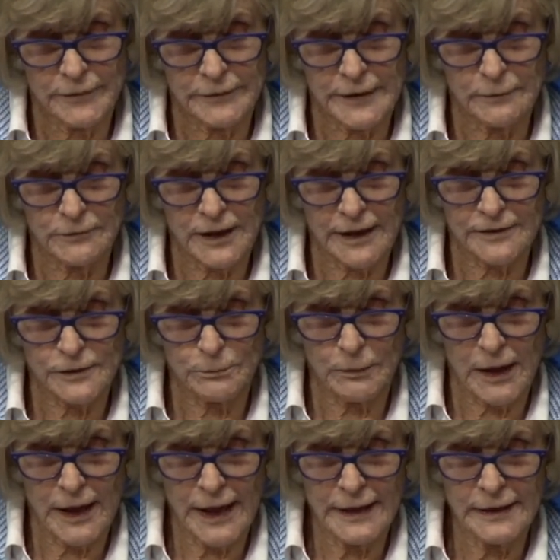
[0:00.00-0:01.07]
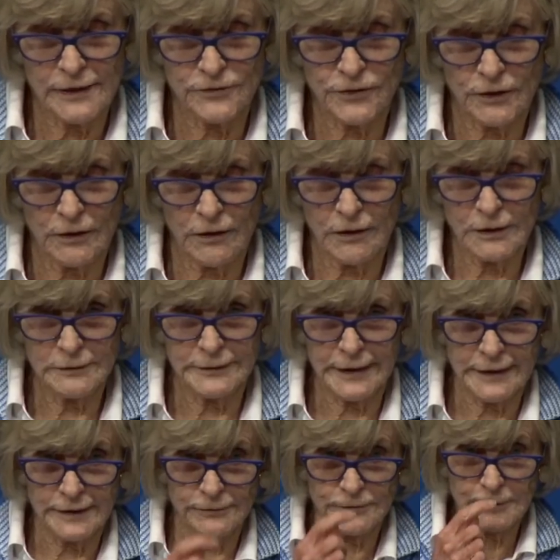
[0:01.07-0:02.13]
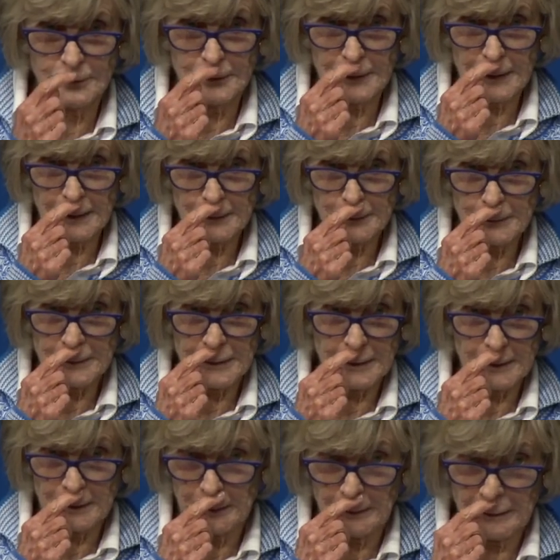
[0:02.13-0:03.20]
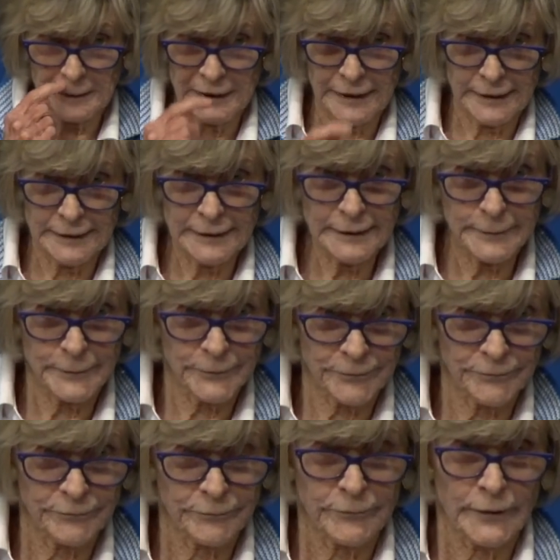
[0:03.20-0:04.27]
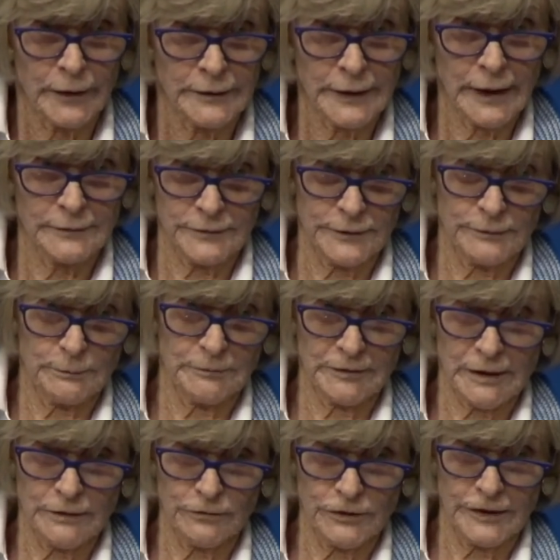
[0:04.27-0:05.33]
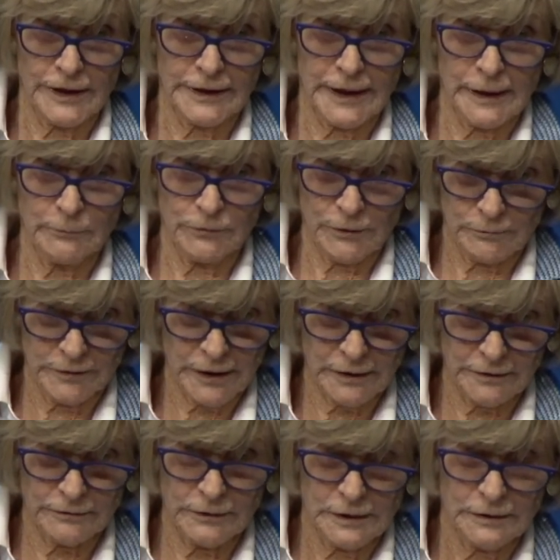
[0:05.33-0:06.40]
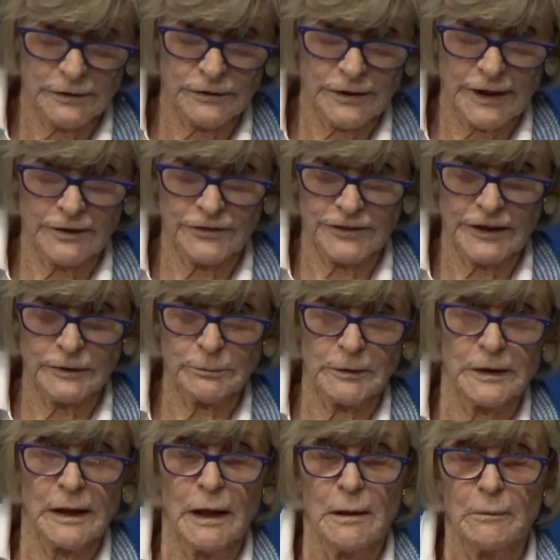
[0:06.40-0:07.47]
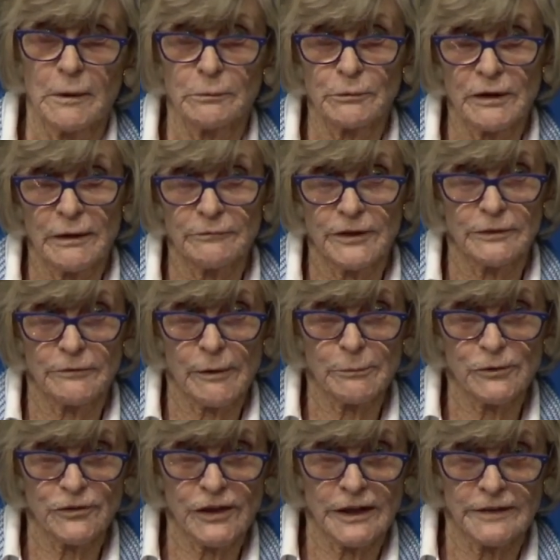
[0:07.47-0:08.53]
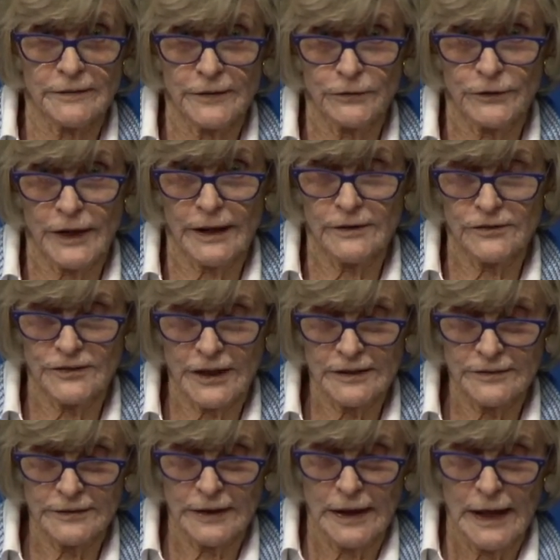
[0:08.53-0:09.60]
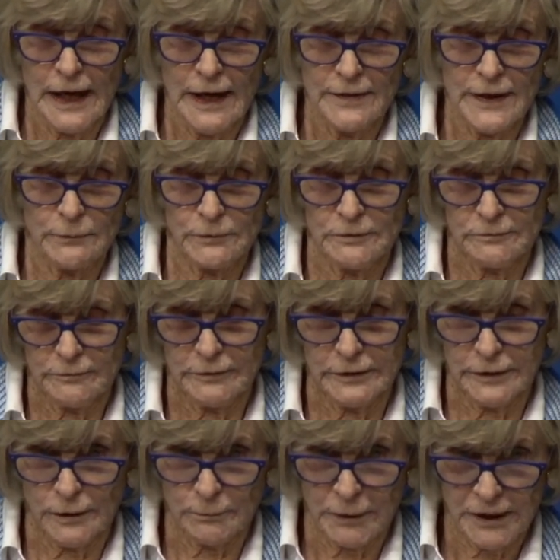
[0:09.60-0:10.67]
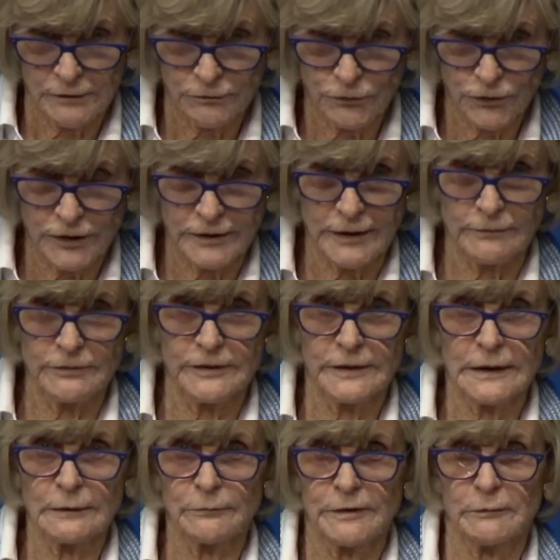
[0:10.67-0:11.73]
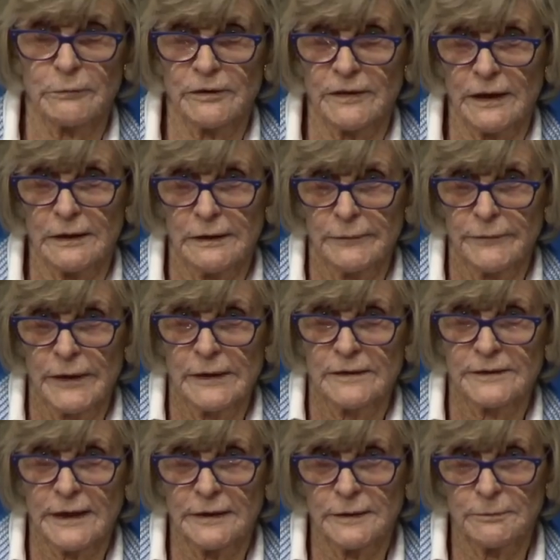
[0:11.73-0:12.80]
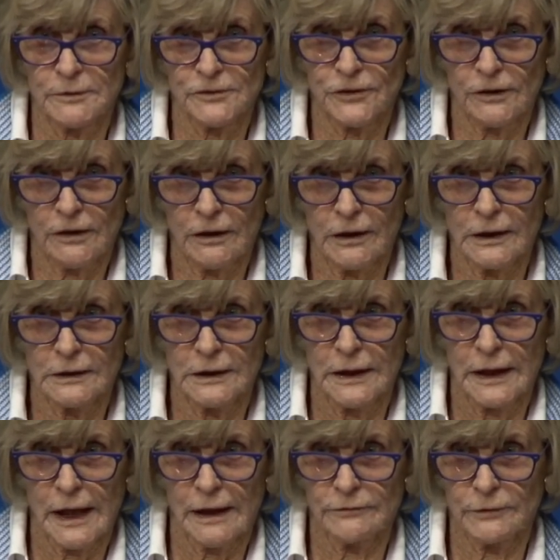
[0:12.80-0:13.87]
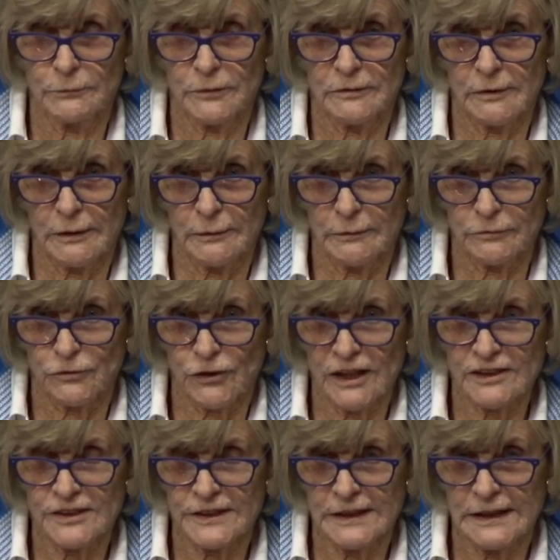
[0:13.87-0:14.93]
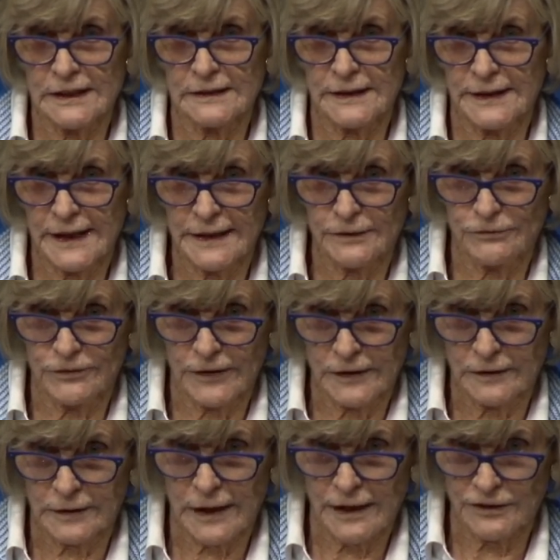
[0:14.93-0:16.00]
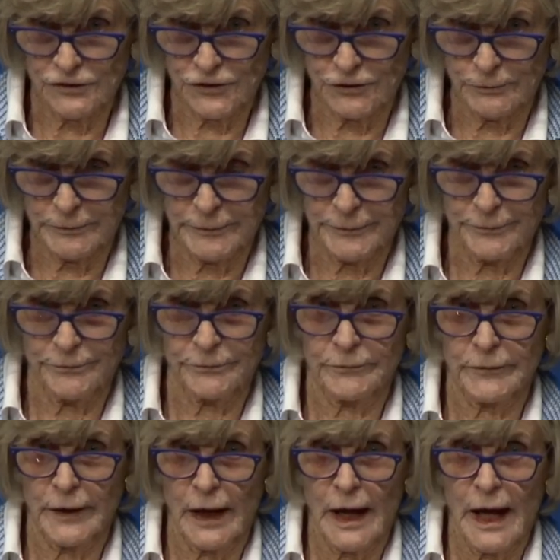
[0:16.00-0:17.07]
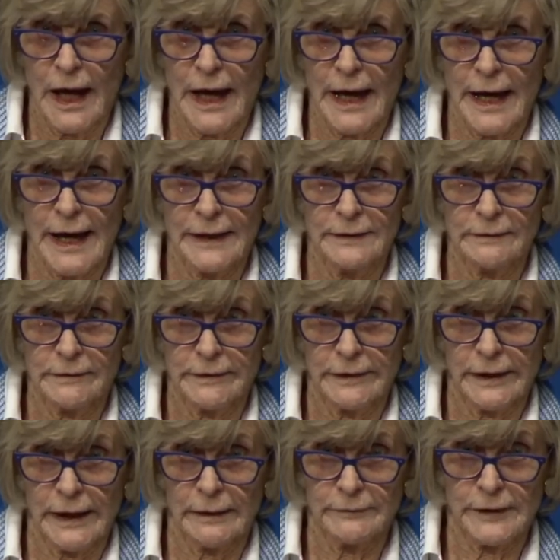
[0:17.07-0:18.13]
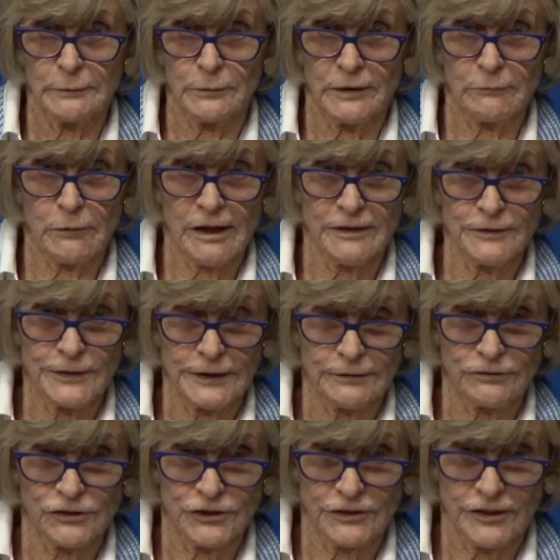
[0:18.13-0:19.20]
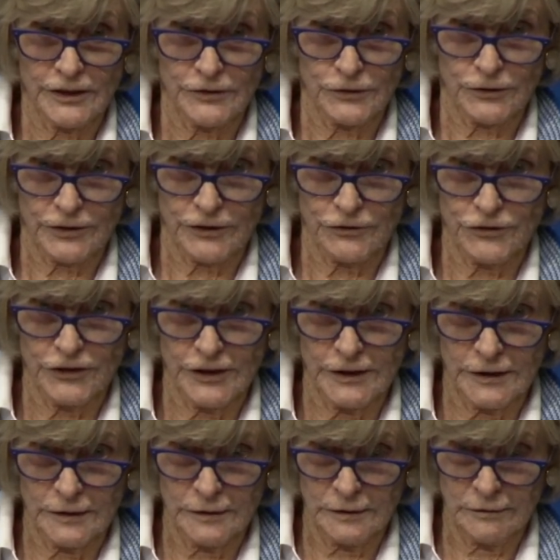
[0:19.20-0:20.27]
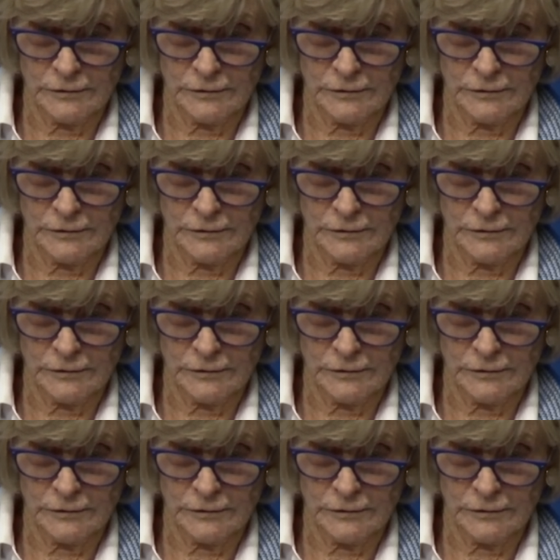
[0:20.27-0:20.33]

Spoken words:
they would like to buy a doll native to the country they're in, not to the country they came from, down to the United States, but wherever they're representing the United States. They would, you know, pay for it and everything, and would they send them a doll that would dressed in the native costume. And they wanted to give it to their daughter, Jean.